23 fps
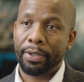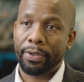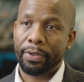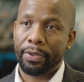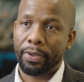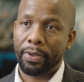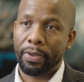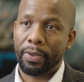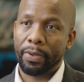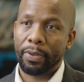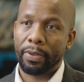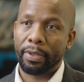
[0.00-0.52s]

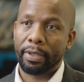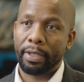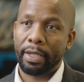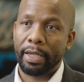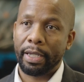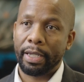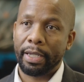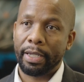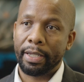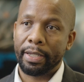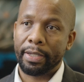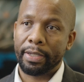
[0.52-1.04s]
So there
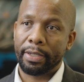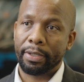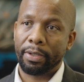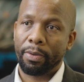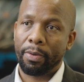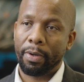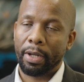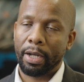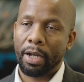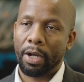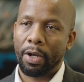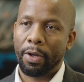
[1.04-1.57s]
is
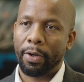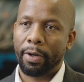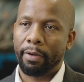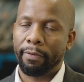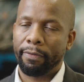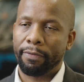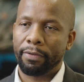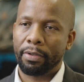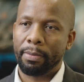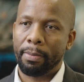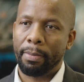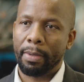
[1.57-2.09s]
quite a lot
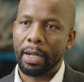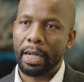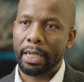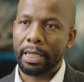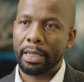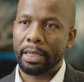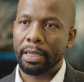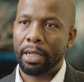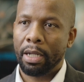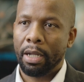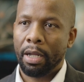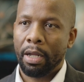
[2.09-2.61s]
of
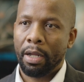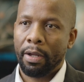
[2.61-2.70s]
demand